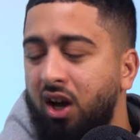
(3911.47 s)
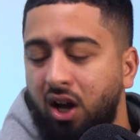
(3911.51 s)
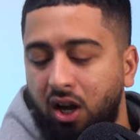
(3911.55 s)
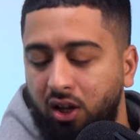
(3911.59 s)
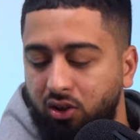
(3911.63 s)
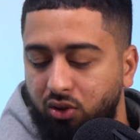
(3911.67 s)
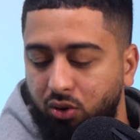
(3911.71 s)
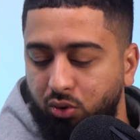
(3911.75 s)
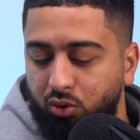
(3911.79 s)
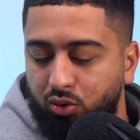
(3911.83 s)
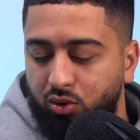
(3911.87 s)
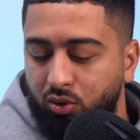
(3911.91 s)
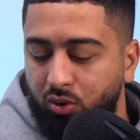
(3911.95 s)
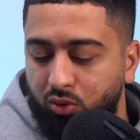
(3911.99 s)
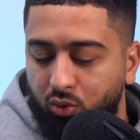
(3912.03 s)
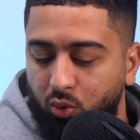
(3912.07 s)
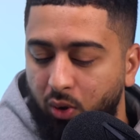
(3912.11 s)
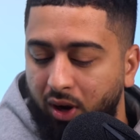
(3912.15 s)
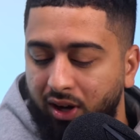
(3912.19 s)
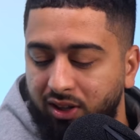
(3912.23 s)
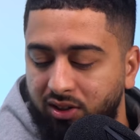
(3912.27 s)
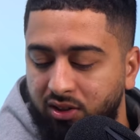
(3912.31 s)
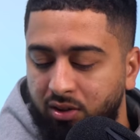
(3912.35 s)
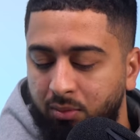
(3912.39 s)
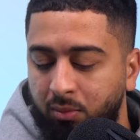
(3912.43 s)
So it was, it was
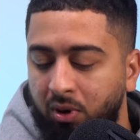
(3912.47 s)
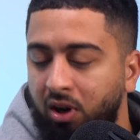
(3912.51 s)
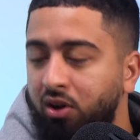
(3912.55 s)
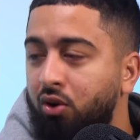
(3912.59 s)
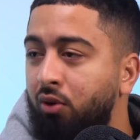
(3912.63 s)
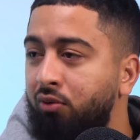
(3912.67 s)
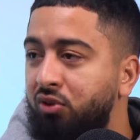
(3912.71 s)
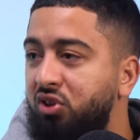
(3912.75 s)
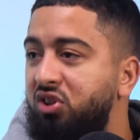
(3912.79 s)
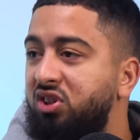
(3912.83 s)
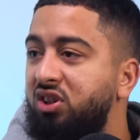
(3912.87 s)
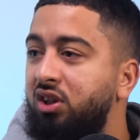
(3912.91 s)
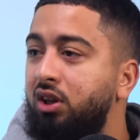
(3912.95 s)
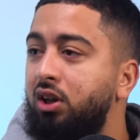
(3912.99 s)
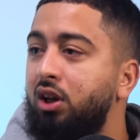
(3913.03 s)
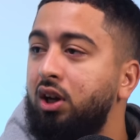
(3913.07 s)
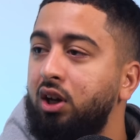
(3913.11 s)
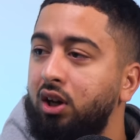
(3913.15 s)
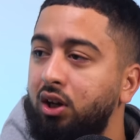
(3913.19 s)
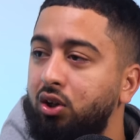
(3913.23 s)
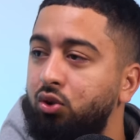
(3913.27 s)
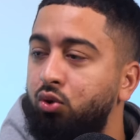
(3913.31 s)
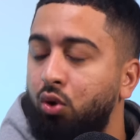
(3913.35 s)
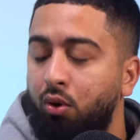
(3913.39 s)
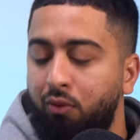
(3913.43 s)
quite similar, and obviously
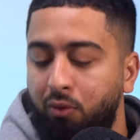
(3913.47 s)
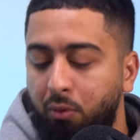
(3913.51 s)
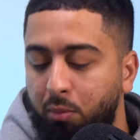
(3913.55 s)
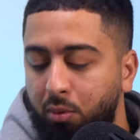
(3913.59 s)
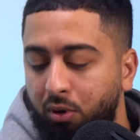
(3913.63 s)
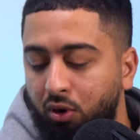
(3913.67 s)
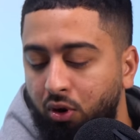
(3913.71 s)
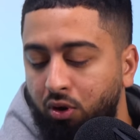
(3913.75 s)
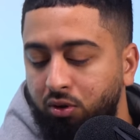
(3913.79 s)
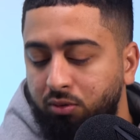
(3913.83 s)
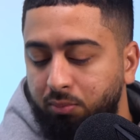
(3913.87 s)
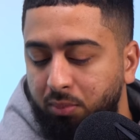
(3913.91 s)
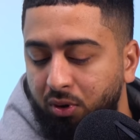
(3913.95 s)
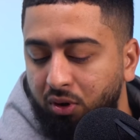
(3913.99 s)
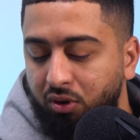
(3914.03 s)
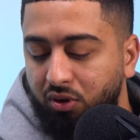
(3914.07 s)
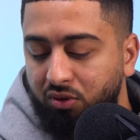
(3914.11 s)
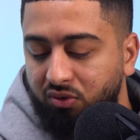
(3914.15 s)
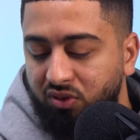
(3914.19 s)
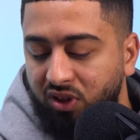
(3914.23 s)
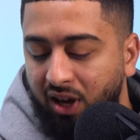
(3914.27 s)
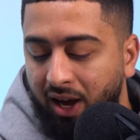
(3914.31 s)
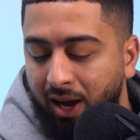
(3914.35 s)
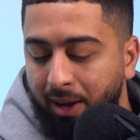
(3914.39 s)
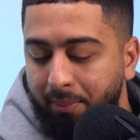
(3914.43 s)
there's over a prolonged period of
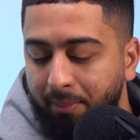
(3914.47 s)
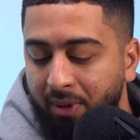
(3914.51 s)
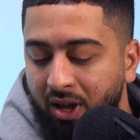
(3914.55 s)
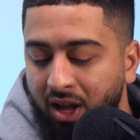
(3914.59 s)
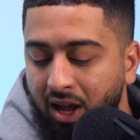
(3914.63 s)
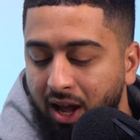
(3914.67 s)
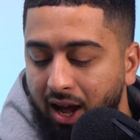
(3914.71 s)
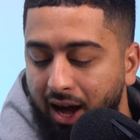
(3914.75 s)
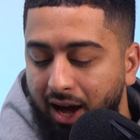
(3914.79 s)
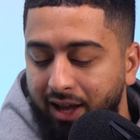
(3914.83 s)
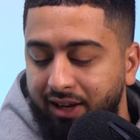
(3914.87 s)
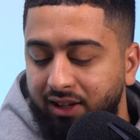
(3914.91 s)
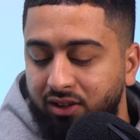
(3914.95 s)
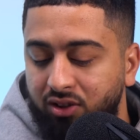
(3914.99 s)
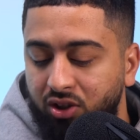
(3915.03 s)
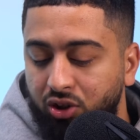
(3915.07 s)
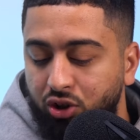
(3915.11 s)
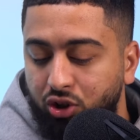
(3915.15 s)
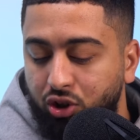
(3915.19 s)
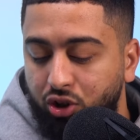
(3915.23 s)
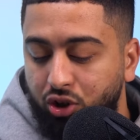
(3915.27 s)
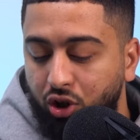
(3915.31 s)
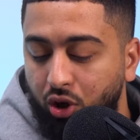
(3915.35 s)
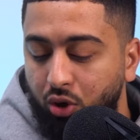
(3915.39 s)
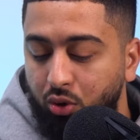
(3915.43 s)
time, and it did
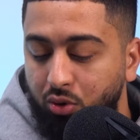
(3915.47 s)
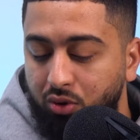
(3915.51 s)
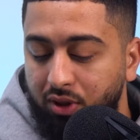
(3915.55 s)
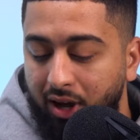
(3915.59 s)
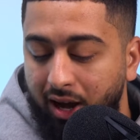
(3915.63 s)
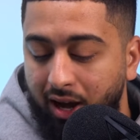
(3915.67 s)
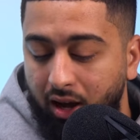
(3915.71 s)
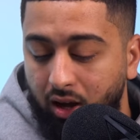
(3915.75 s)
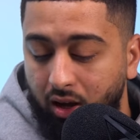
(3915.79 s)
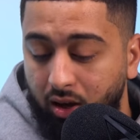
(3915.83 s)
show that.